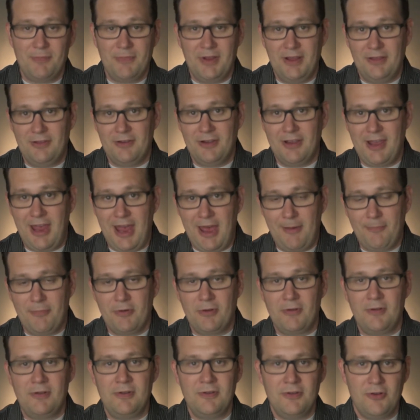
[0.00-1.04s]
either
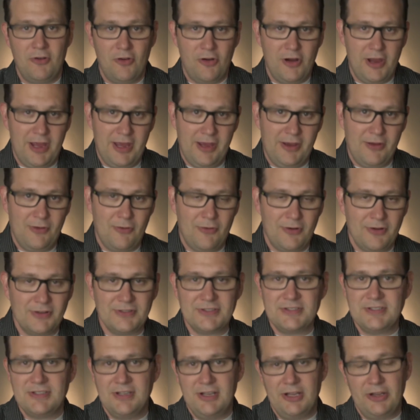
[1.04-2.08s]
Capital or
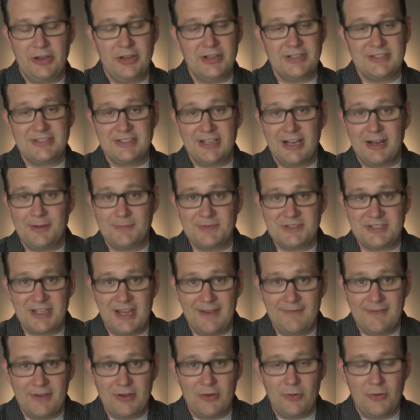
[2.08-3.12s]
Acorns. You can set up
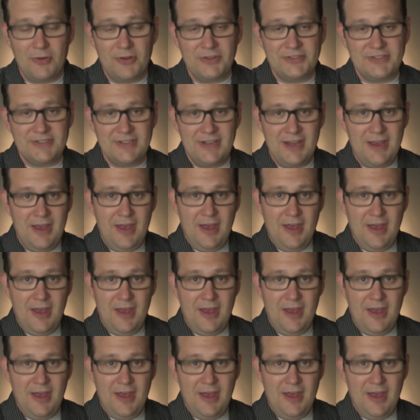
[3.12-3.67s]
saving goals.